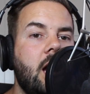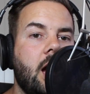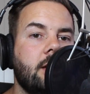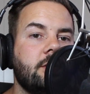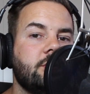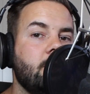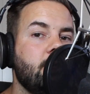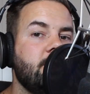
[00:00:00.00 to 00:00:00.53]

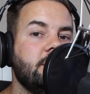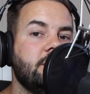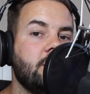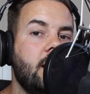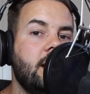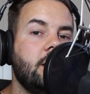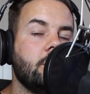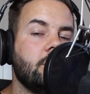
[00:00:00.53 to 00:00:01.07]
and so if there's
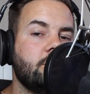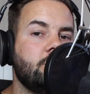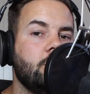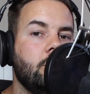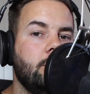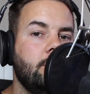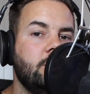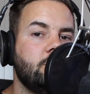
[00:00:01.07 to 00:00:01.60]
any other
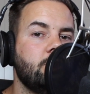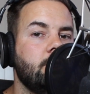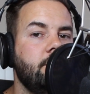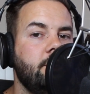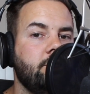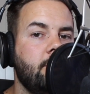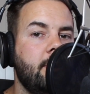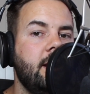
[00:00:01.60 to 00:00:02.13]
tournaments or
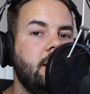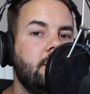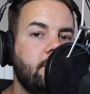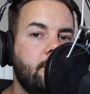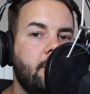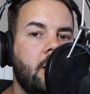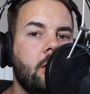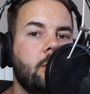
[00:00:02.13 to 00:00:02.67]
if you're from any
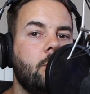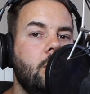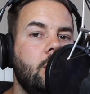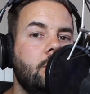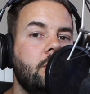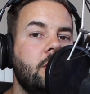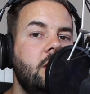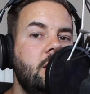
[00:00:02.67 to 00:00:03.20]
other part of the
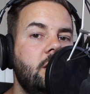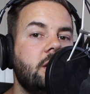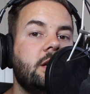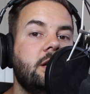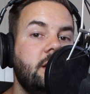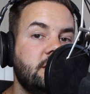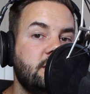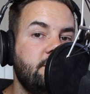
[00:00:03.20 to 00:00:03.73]
world, you
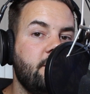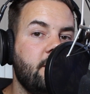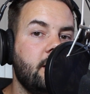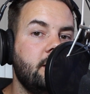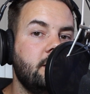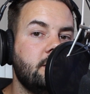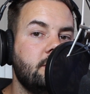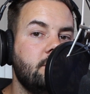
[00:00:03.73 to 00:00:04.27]
can easily
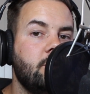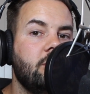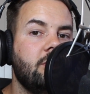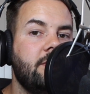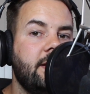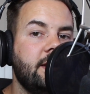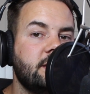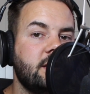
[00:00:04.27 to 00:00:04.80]
find more
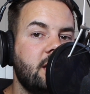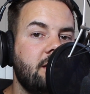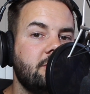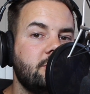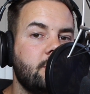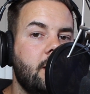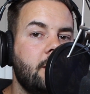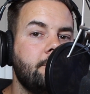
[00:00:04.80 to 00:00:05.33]
events there
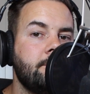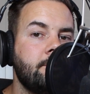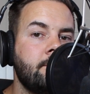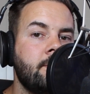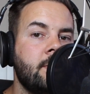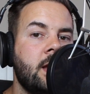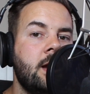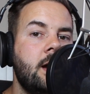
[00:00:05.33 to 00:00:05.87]
as well.
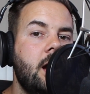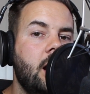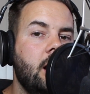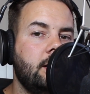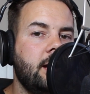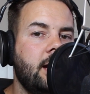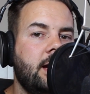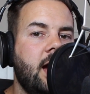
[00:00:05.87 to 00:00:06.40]

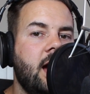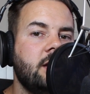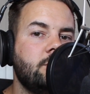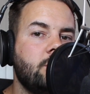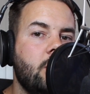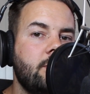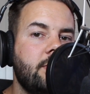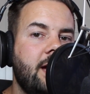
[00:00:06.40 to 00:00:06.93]
Okay, guys,
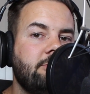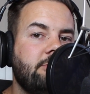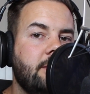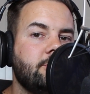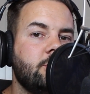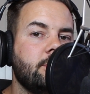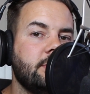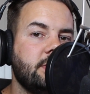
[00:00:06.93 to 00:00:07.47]
well, that
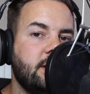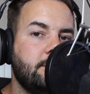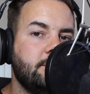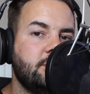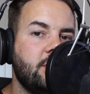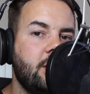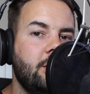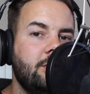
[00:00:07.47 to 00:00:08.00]
wraps up this
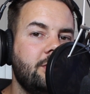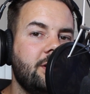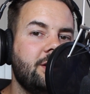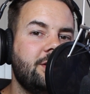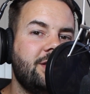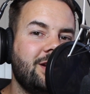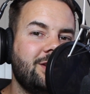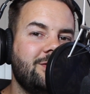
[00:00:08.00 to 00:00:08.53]
episode.
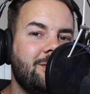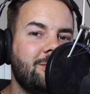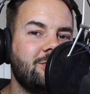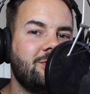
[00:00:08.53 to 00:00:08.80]
Thanks so